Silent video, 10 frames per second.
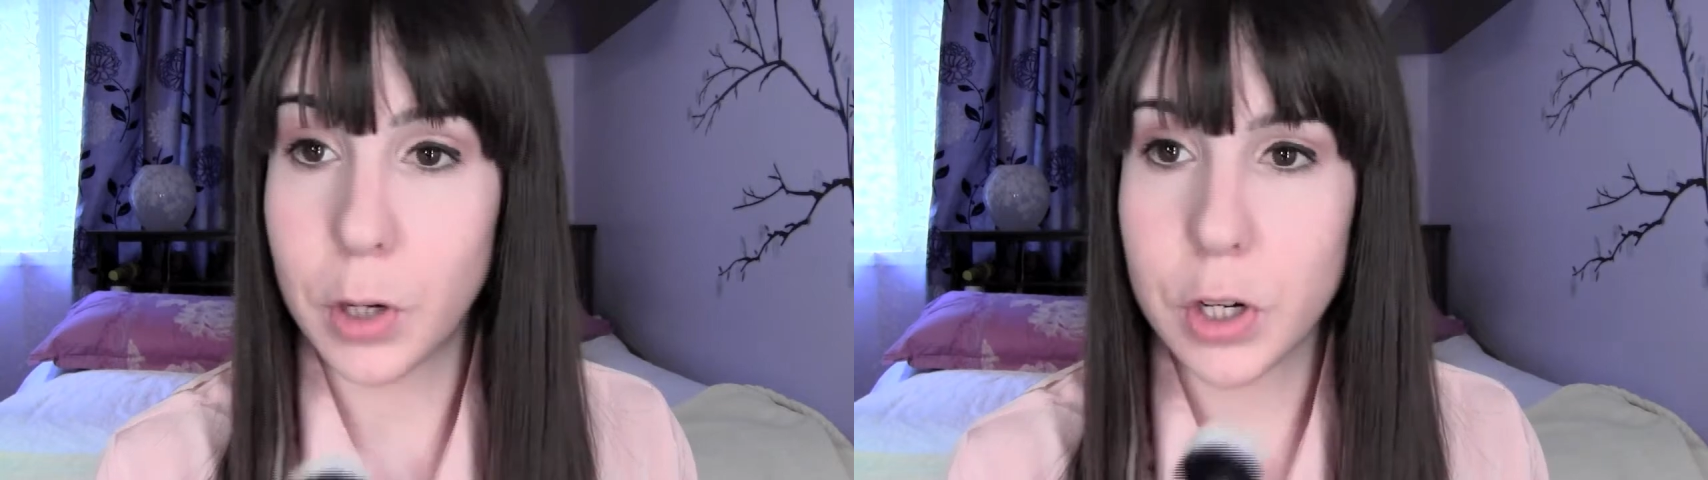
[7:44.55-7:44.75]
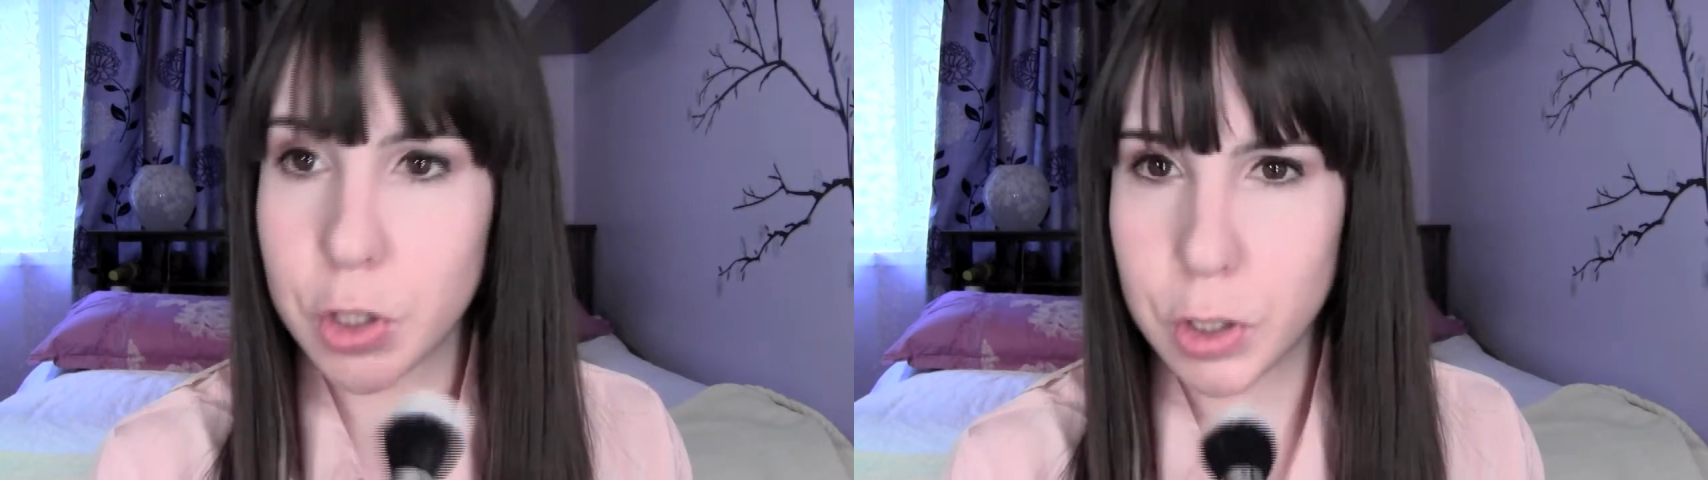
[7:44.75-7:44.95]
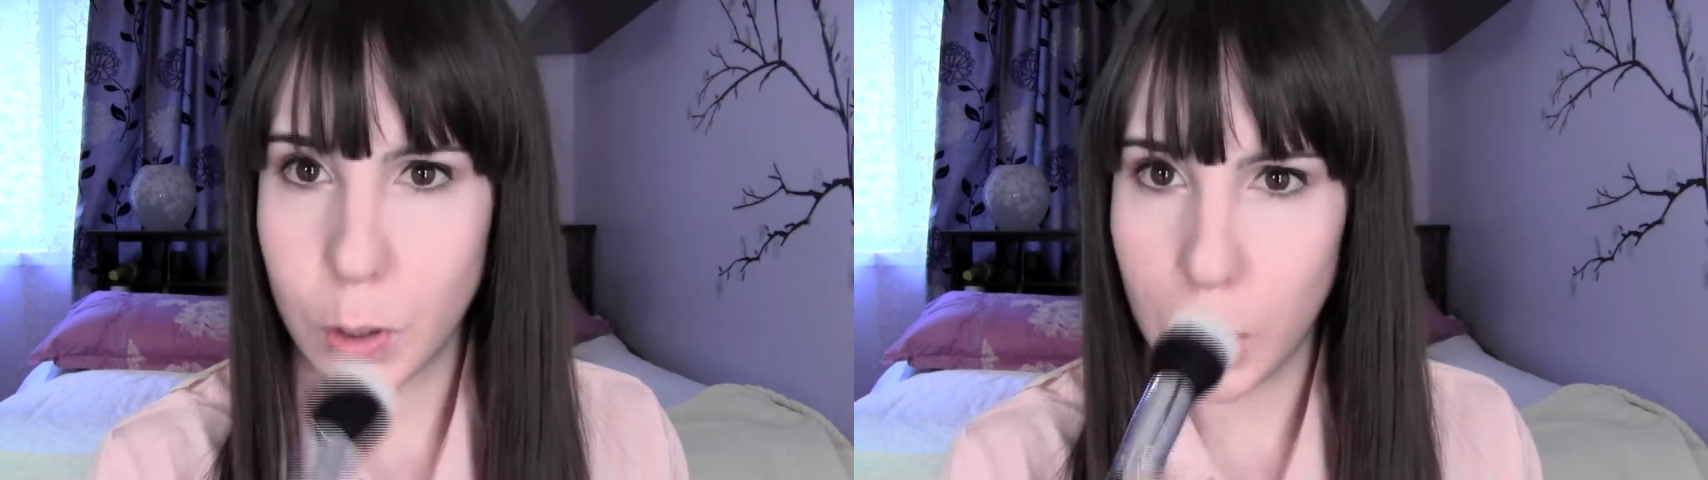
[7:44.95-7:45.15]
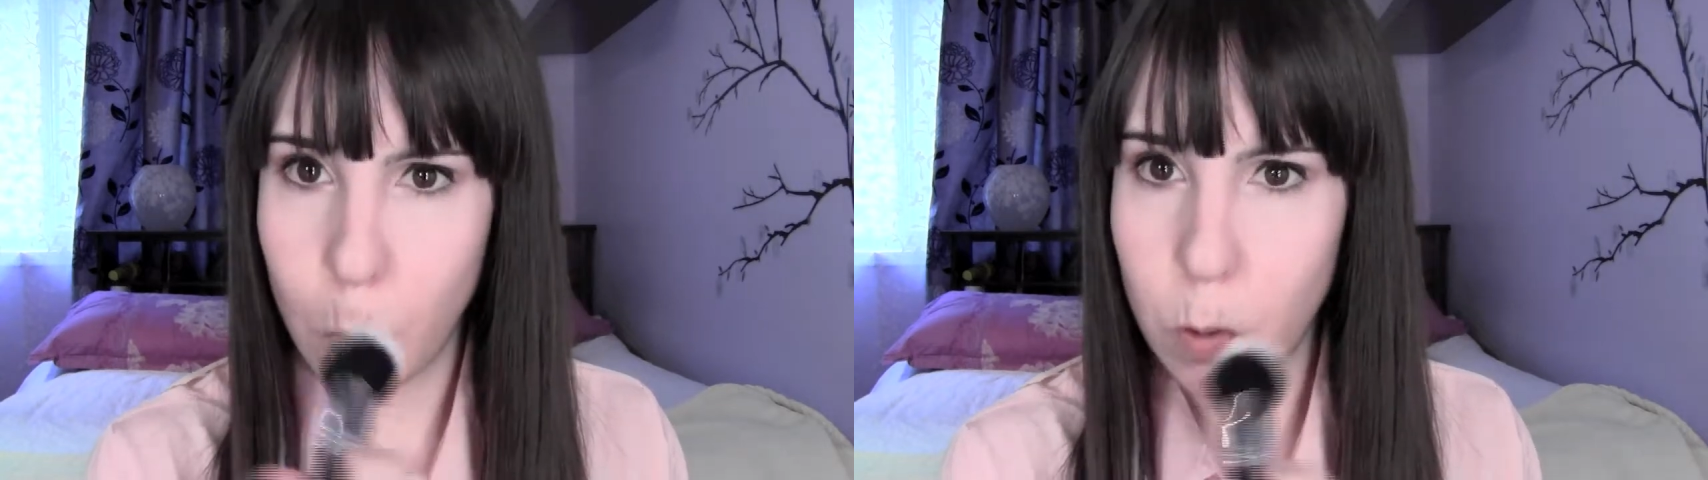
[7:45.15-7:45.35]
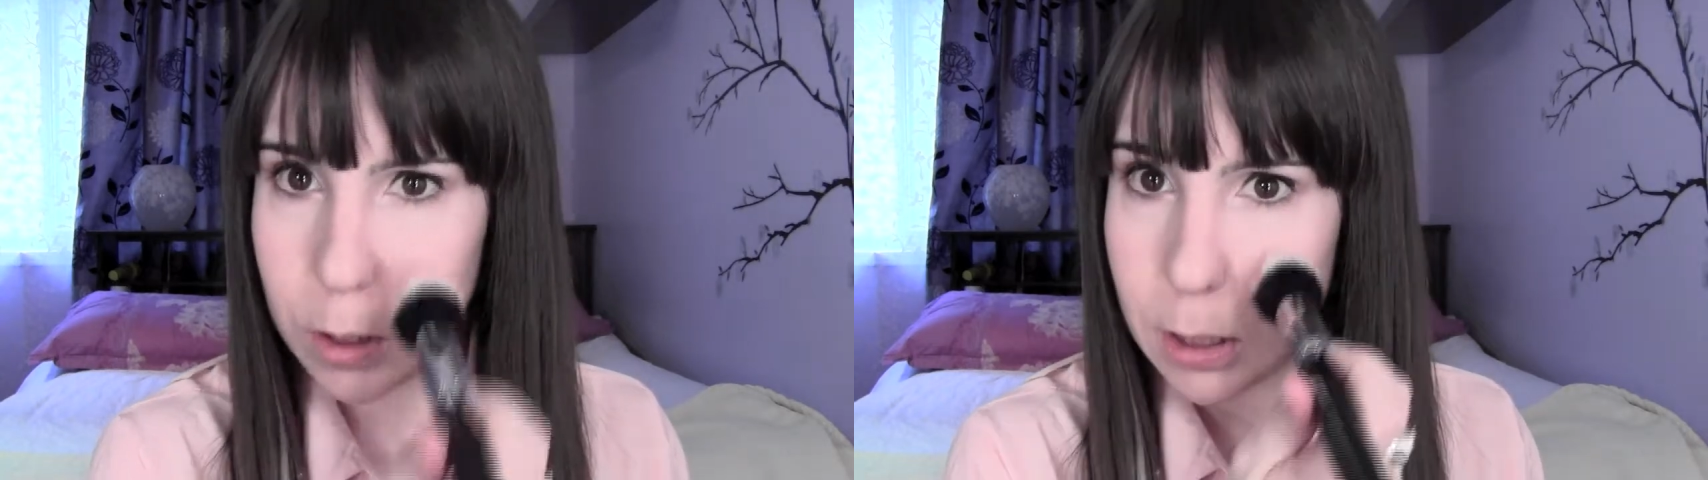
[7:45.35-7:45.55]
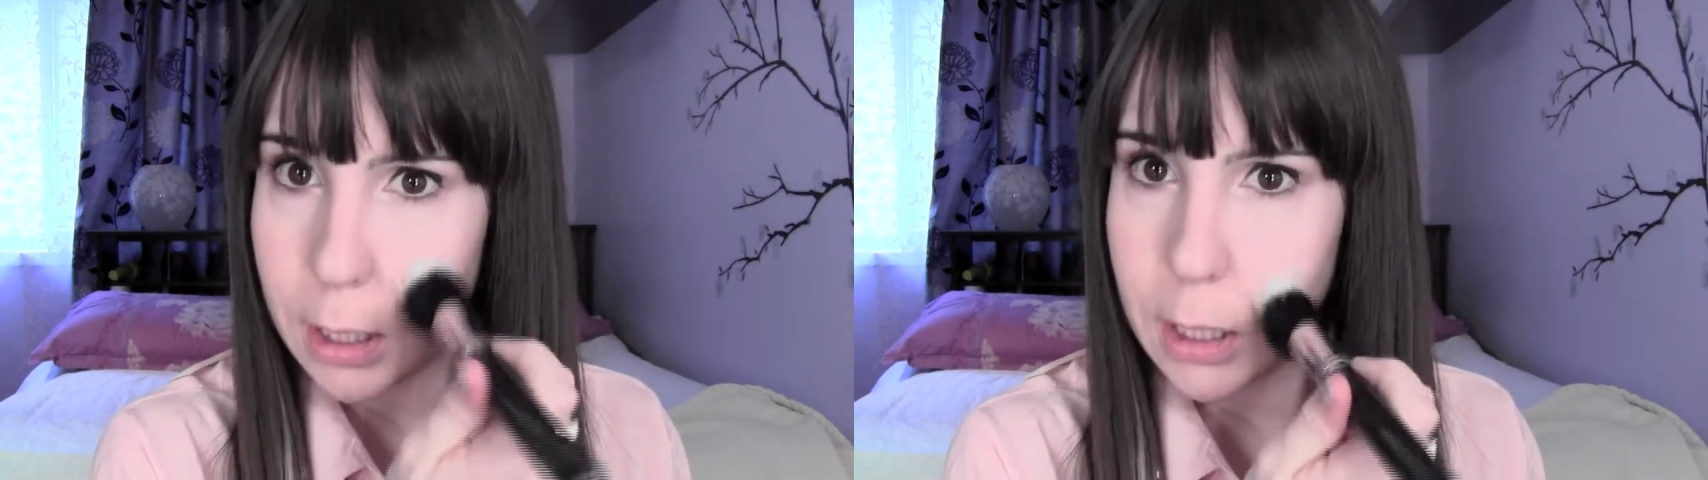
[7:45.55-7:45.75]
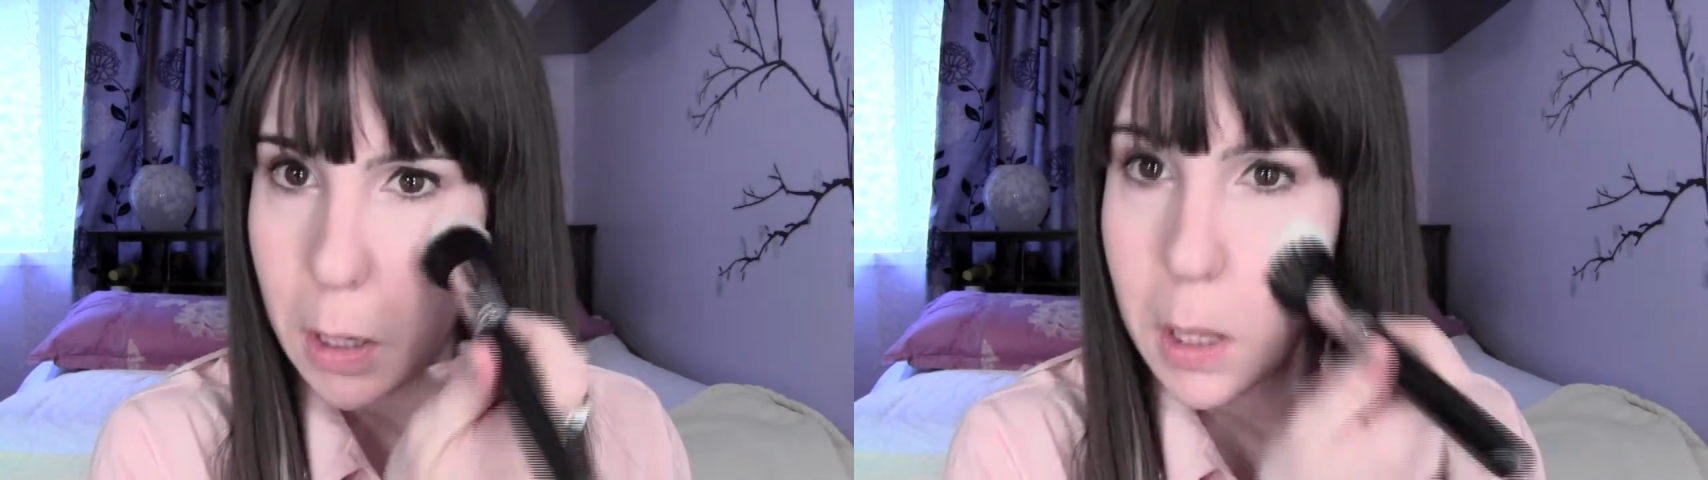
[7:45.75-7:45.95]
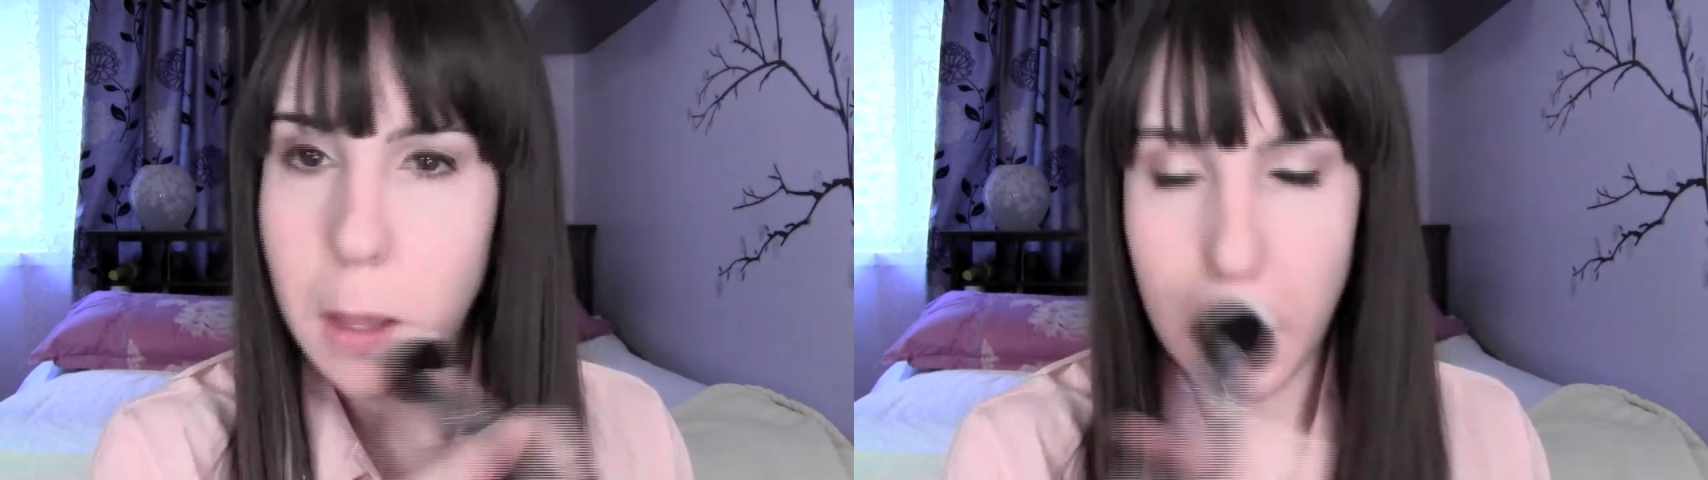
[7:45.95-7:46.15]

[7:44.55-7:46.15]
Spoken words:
brush, so it won't like